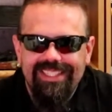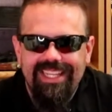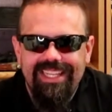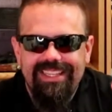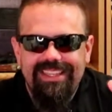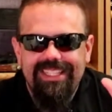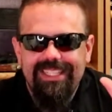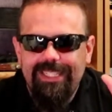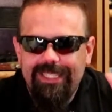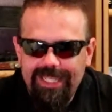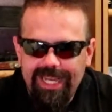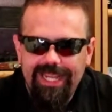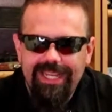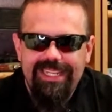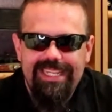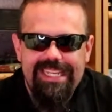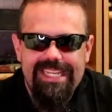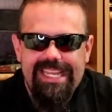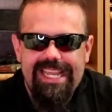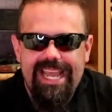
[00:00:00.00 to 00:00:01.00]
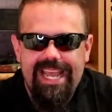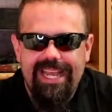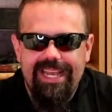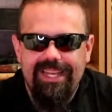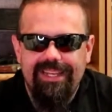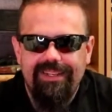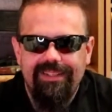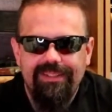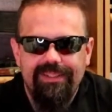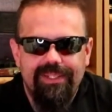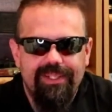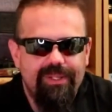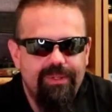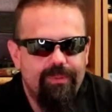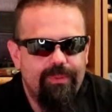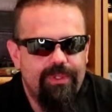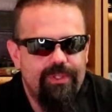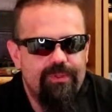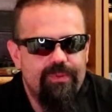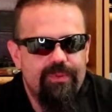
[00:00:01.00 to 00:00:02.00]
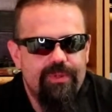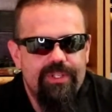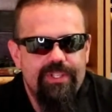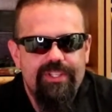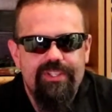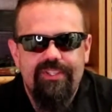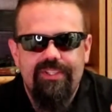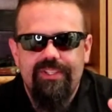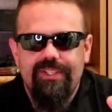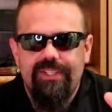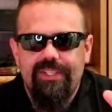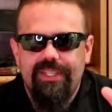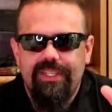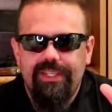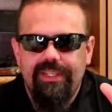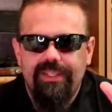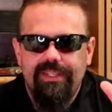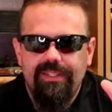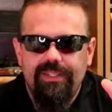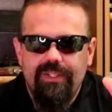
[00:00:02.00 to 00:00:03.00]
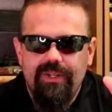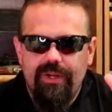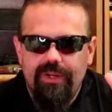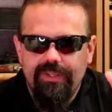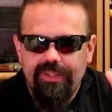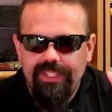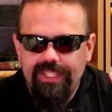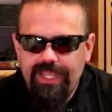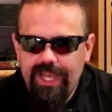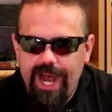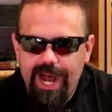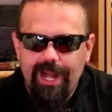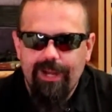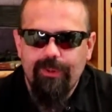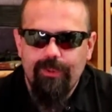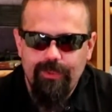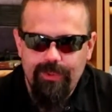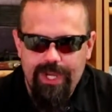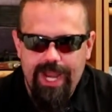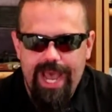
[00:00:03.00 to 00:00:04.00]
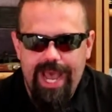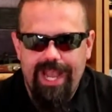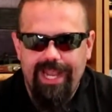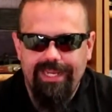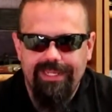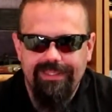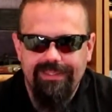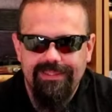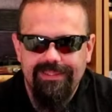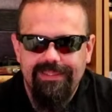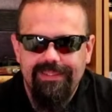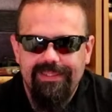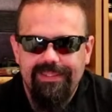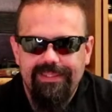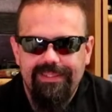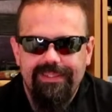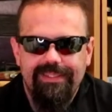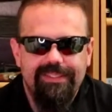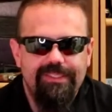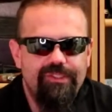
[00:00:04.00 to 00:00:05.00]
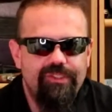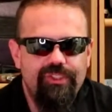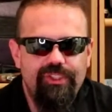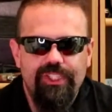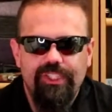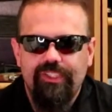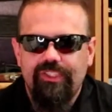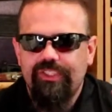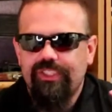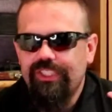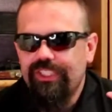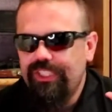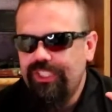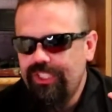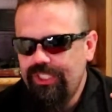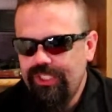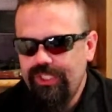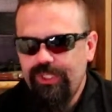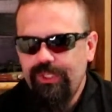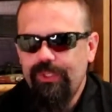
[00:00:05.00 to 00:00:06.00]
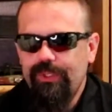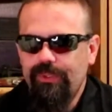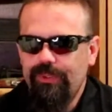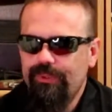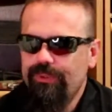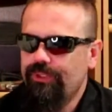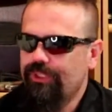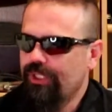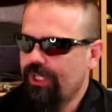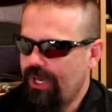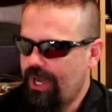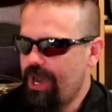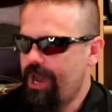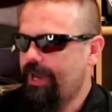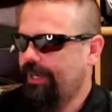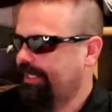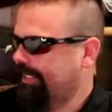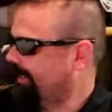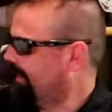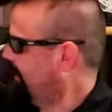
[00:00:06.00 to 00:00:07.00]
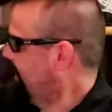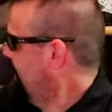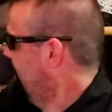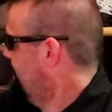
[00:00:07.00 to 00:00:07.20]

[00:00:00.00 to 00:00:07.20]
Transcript: Like the gun he had, which was called the Auto 9. Just a huge honking